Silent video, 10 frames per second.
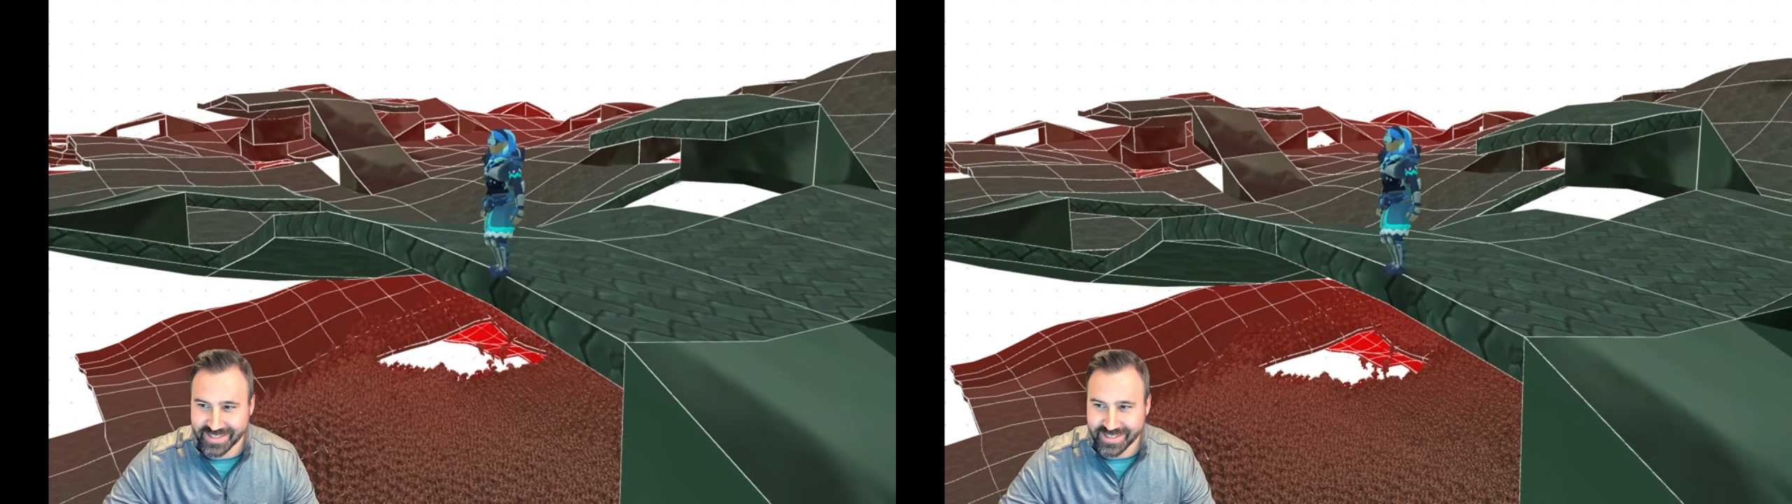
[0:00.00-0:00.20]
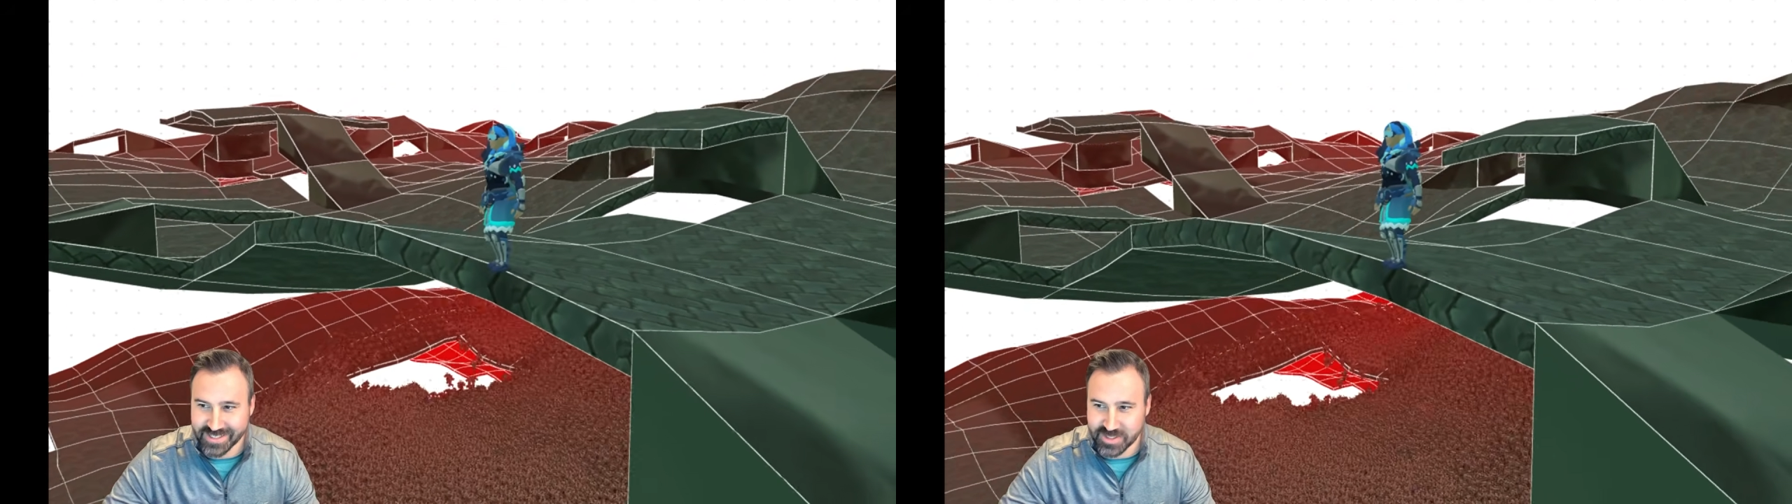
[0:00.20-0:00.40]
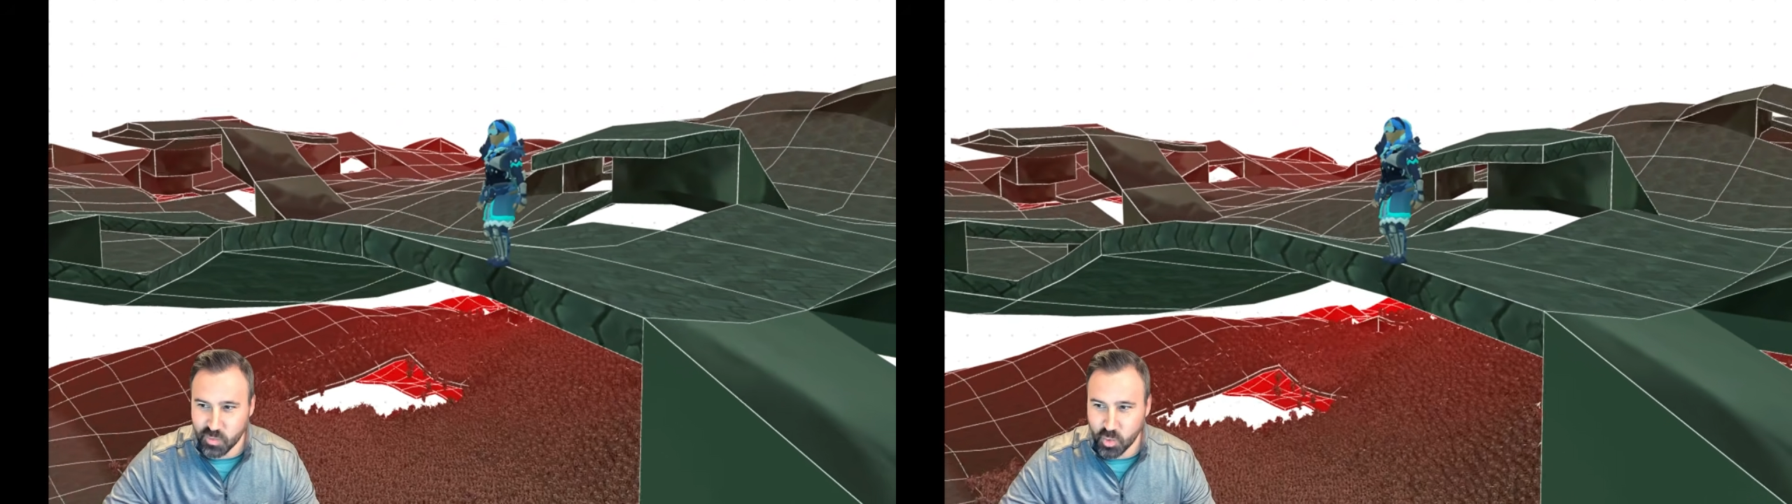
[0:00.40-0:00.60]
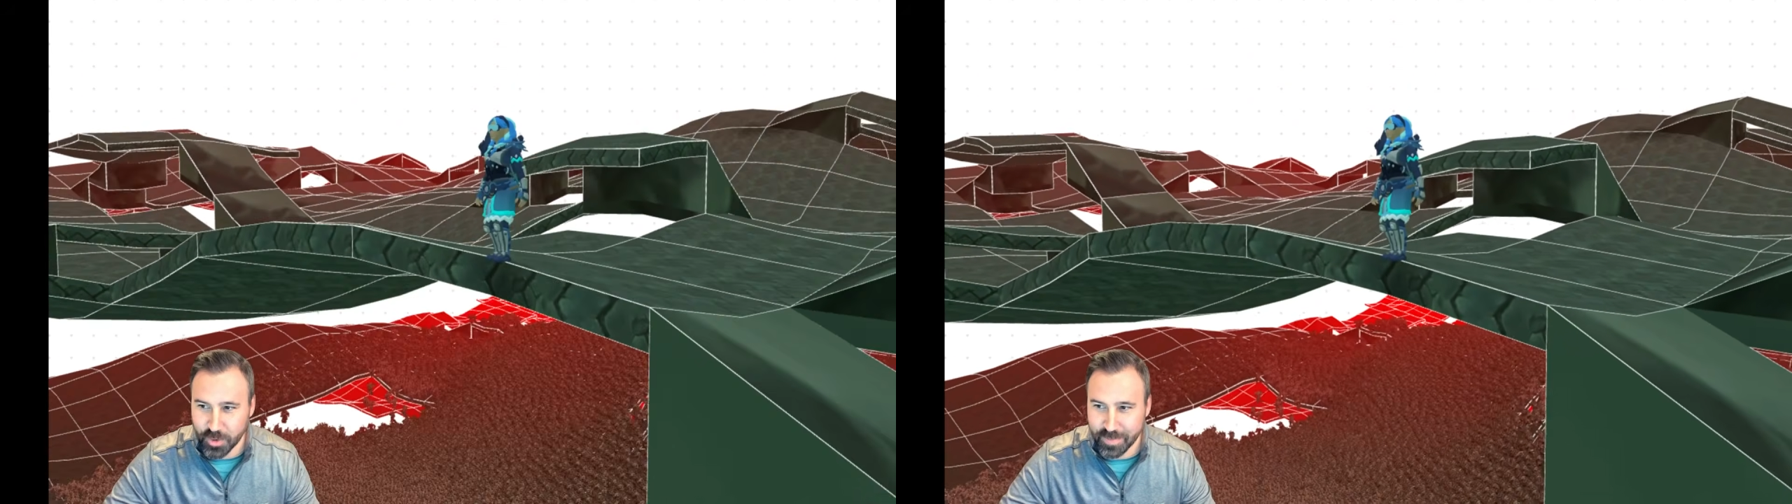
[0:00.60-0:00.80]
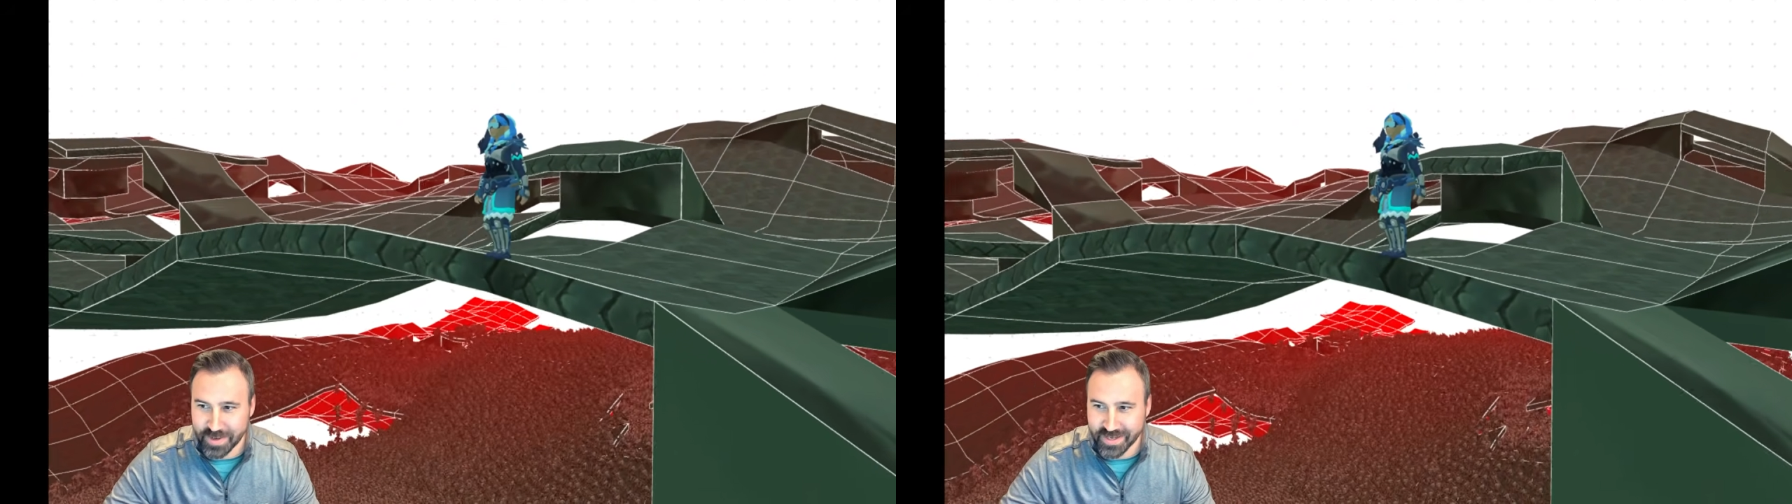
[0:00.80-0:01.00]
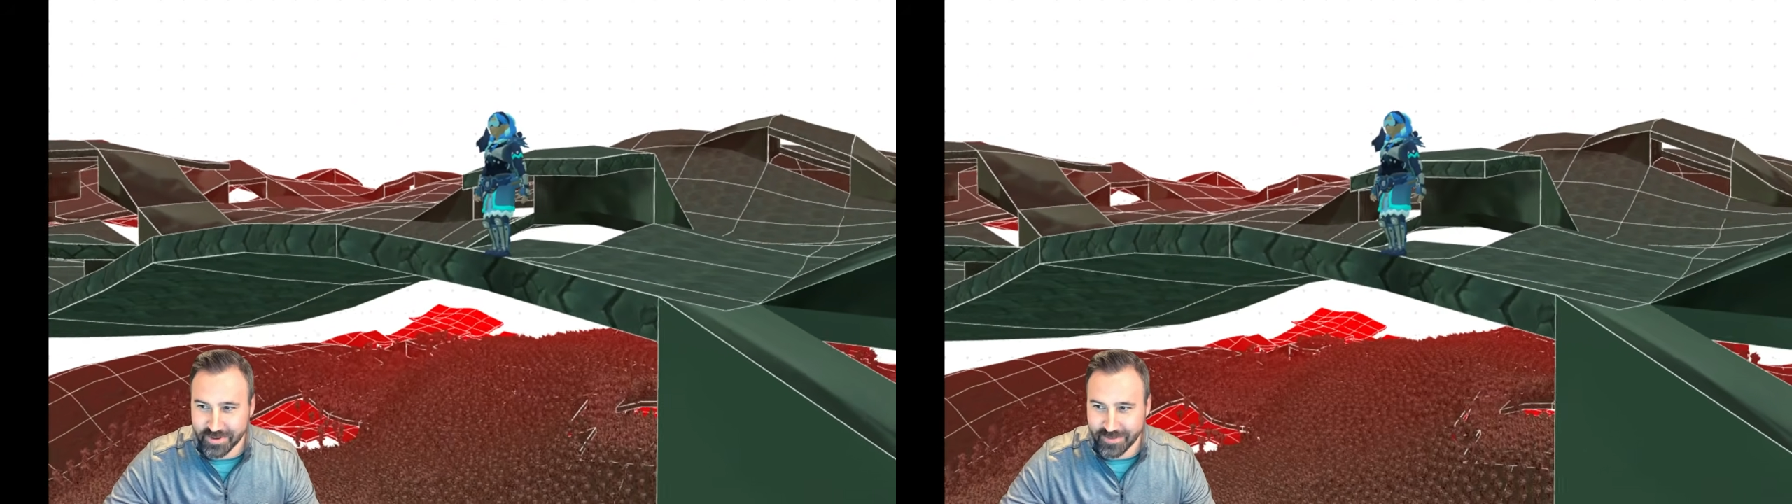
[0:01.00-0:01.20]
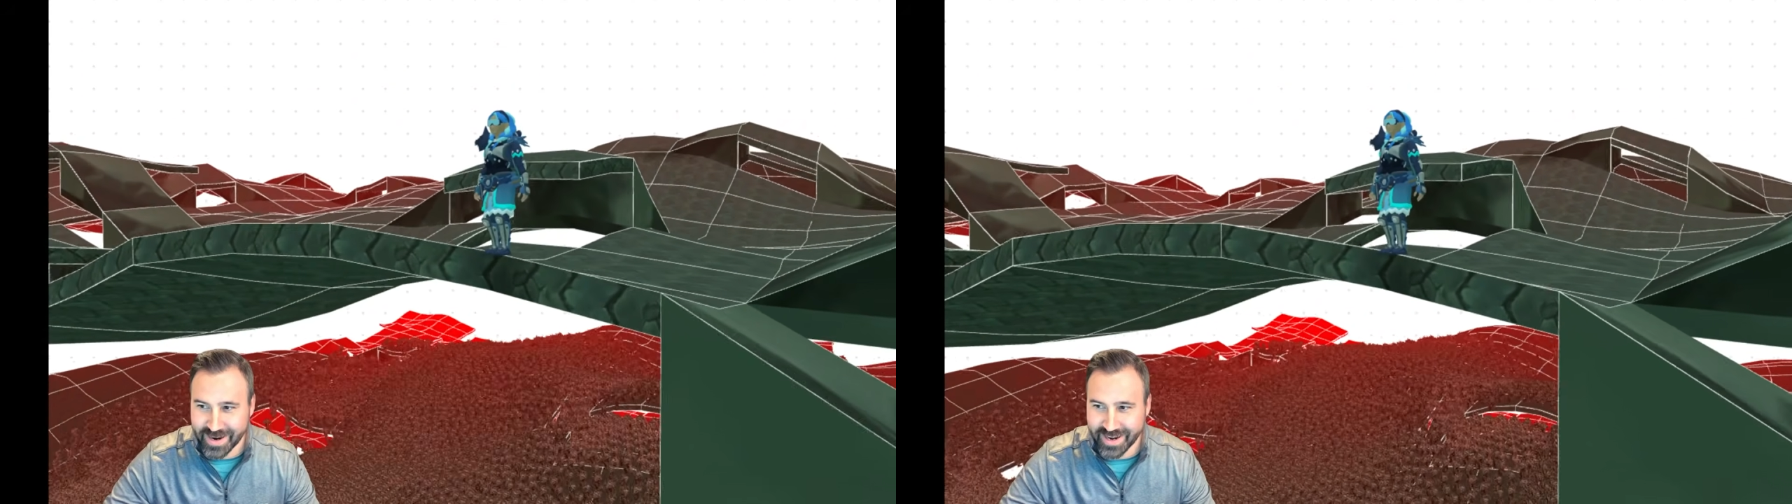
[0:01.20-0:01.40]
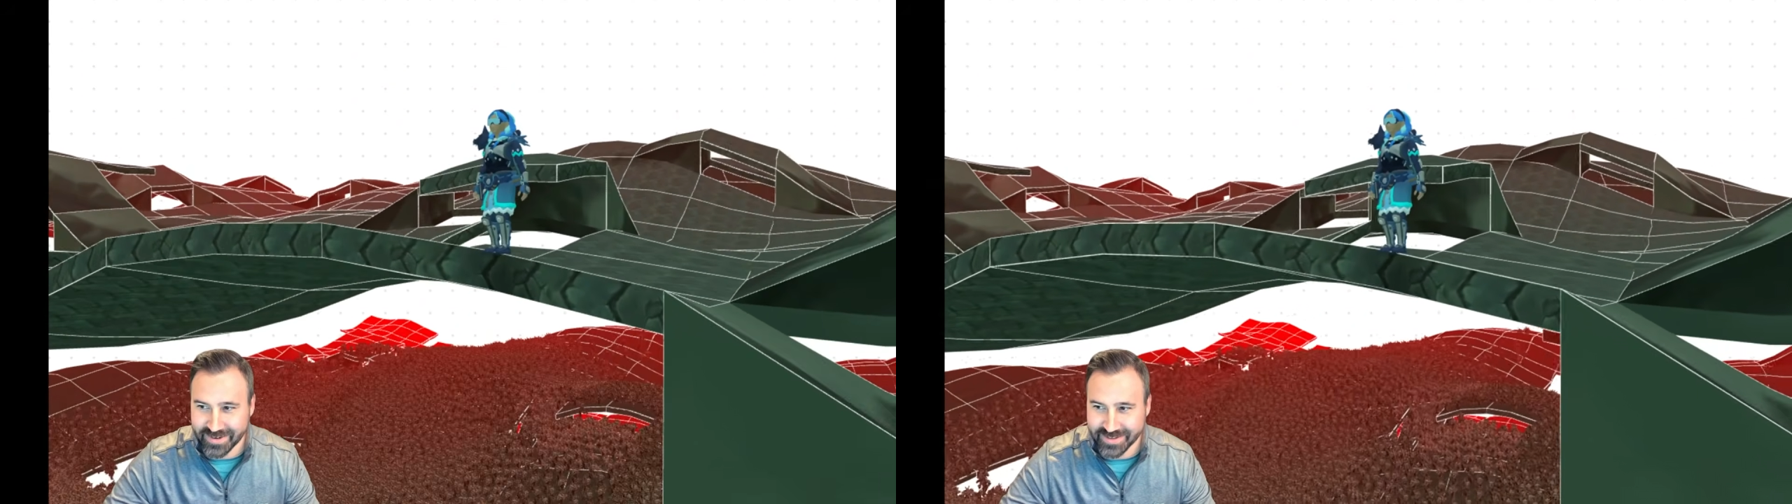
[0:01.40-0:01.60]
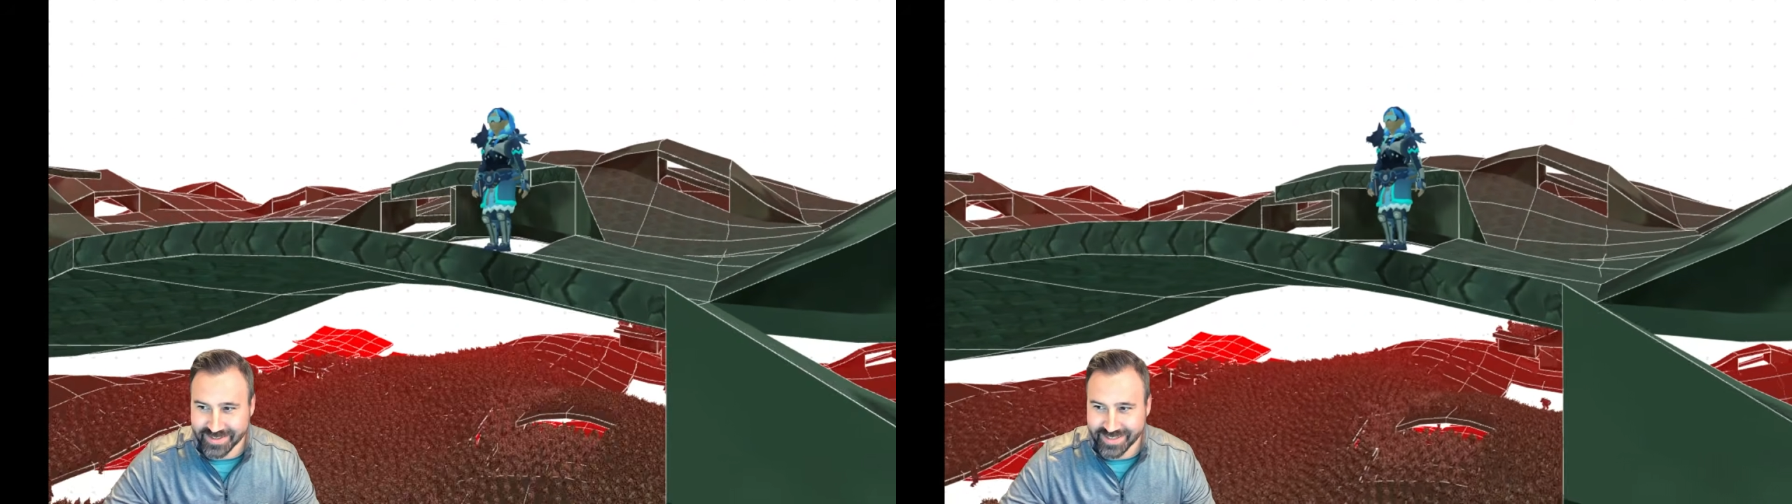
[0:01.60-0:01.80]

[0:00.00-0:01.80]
swarming around